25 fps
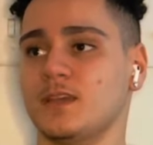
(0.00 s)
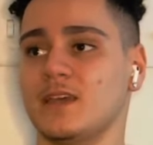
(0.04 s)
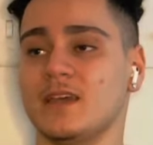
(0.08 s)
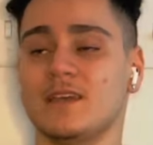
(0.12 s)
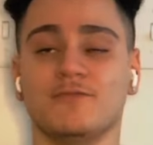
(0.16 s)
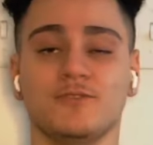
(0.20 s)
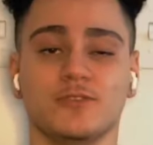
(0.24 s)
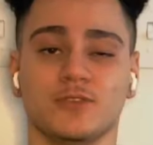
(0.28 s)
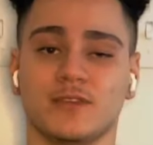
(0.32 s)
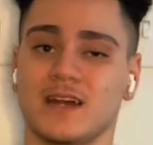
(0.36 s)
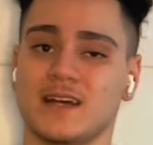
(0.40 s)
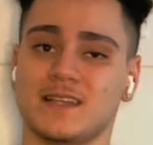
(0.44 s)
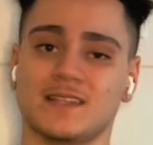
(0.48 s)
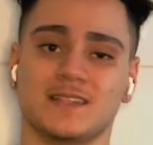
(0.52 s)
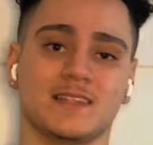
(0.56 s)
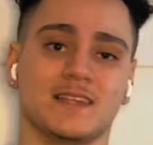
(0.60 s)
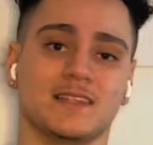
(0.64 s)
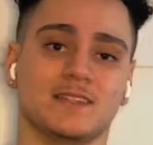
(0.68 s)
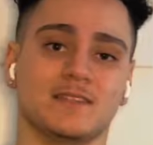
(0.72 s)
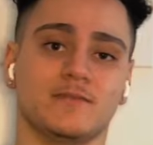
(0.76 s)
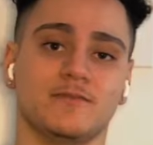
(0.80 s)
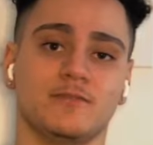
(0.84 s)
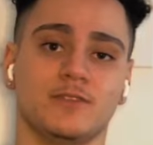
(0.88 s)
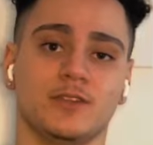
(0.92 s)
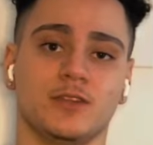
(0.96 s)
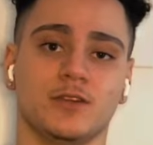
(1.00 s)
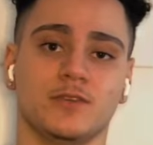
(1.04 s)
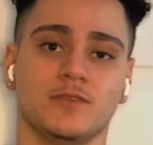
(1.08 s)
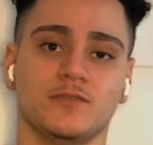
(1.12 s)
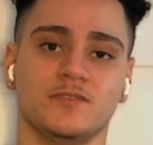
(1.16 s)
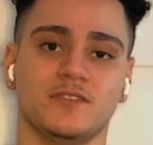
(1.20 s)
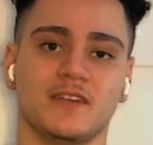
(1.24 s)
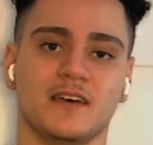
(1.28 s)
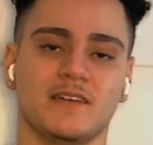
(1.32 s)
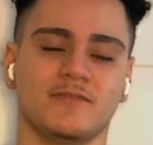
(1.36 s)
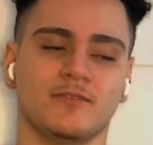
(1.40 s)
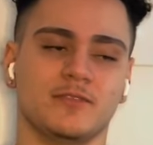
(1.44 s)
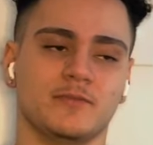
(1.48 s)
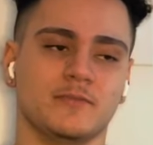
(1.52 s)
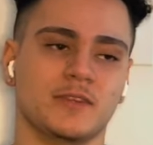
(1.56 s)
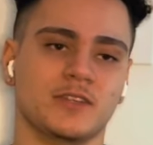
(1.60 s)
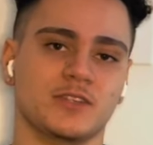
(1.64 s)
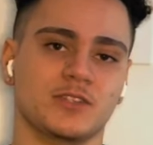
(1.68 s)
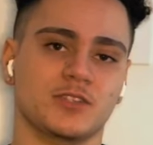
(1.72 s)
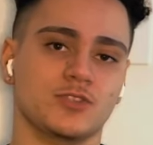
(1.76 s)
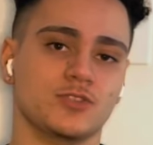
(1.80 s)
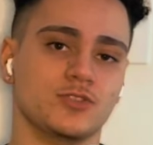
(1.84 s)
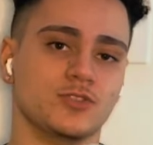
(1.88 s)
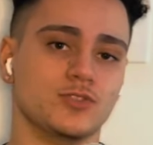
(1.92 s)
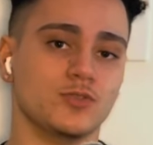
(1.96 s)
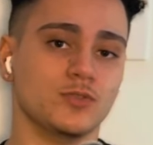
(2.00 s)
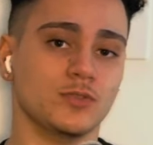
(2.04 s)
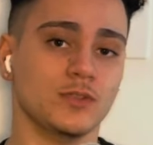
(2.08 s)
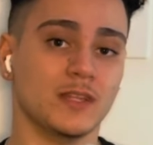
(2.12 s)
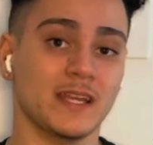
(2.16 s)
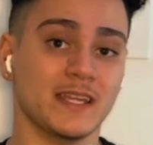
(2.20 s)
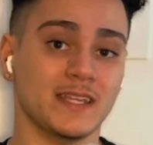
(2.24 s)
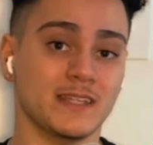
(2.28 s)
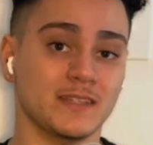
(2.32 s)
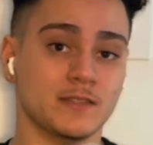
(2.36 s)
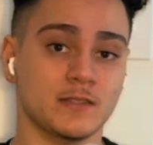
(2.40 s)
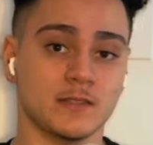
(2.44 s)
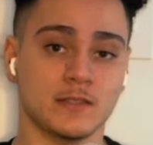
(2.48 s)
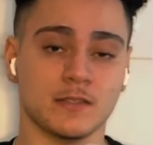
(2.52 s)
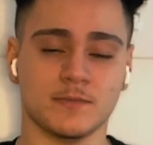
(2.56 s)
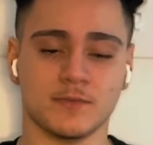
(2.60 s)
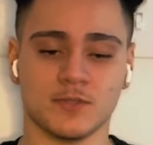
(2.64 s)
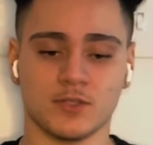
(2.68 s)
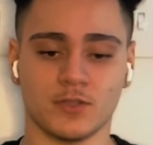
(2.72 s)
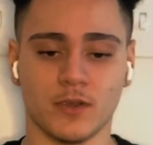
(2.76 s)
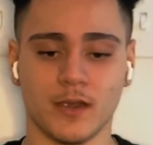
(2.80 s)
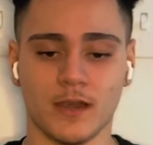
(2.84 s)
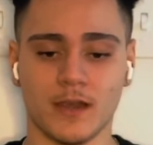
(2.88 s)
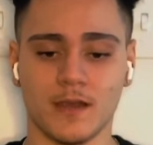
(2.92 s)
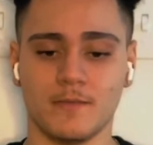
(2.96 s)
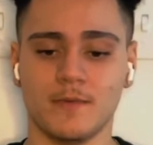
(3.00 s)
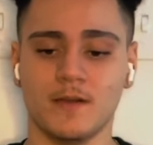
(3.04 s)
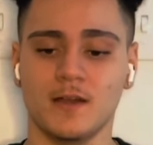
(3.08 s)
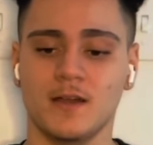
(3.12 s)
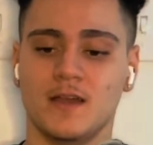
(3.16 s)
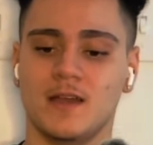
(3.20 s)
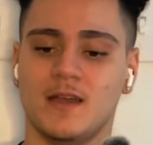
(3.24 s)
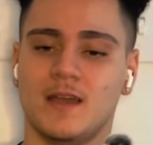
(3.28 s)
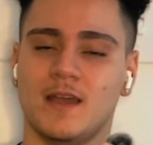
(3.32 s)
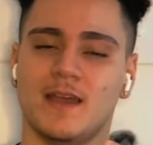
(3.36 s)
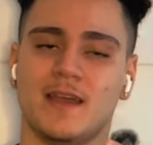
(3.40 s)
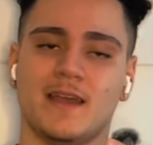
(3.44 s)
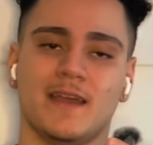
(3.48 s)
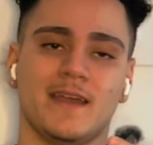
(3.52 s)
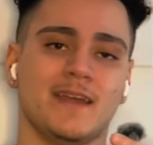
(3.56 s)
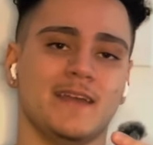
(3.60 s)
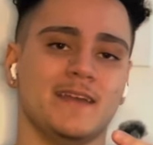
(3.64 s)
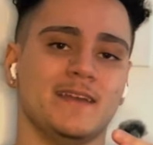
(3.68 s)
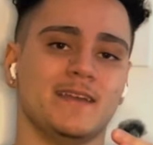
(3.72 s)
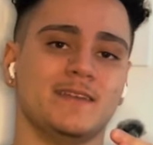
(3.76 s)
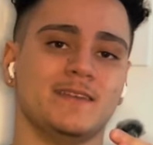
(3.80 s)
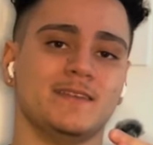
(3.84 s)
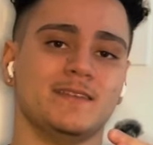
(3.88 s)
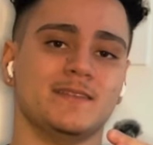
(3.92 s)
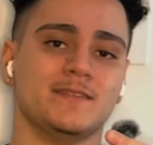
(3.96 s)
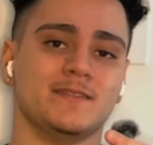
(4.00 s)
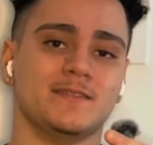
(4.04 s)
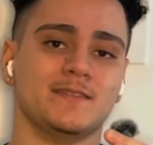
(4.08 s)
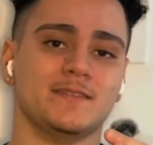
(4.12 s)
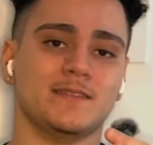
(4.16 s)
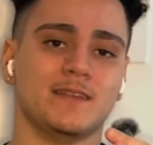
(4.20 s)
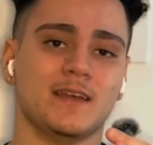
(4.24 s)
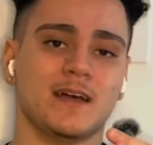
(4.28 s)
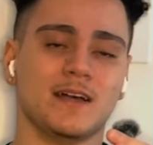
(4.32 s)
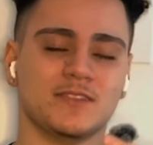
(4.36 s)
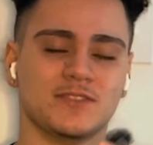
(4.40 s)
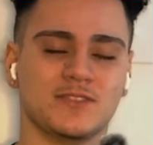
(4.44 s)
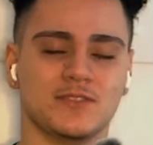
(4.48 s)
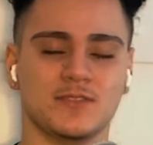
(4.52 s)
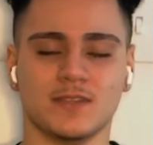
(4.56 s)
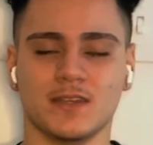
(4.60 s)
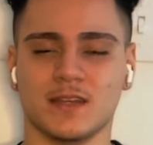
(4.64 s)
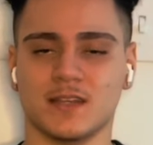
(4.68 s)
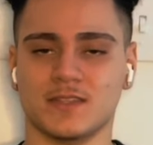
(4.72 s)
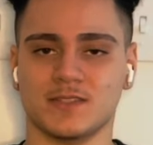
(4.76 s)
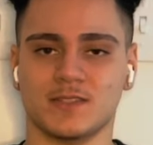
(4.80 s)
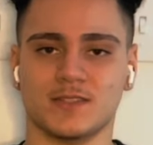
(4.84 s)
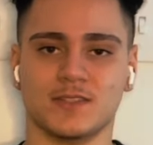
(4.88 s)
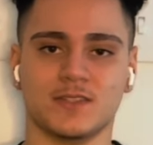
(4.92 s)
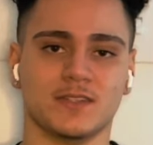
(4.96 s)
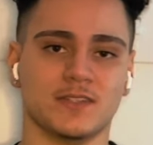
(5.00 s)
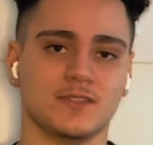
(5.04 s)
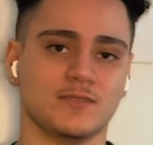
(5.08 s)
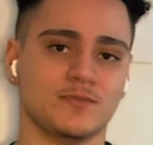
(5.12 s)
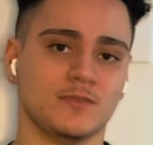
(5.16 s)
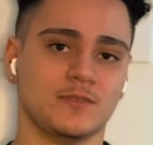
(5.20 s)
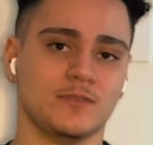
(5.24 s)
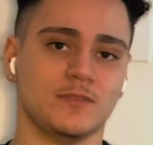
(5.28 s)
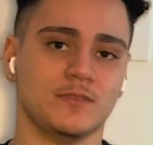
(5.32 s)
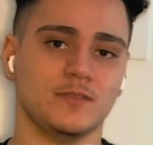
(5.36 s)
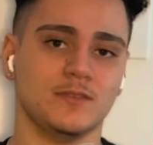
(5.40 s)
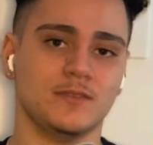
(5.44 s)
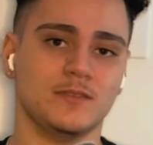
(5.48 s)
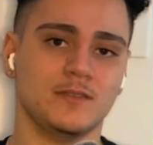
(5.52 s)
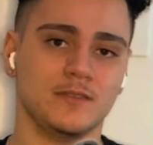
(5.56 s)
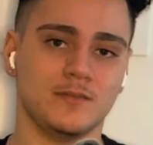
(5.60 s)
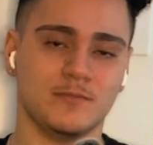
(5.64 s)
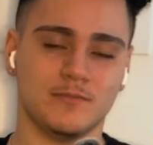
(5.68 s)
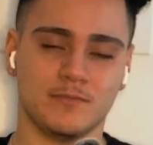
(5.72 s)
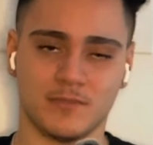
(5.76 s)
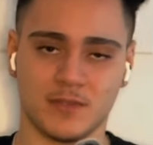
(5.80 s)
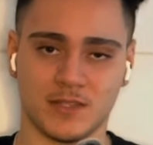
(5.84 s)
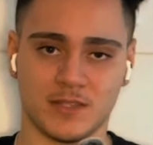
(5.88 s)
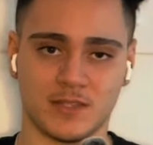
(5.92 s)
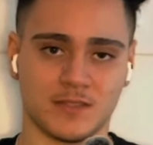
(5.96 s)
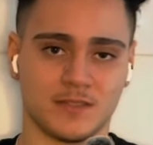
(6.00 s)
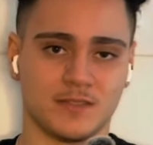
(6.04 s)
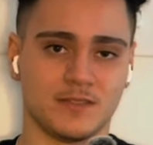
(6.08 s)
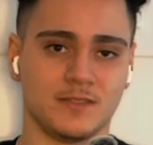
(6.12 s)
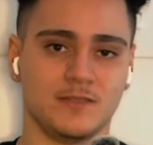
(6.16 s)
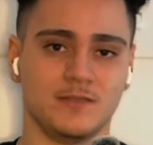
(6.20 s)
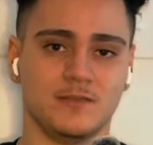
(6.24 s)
If you guys like the video, definitely make sure to like and subscribe. And I'll see you guys in the next one. Peace.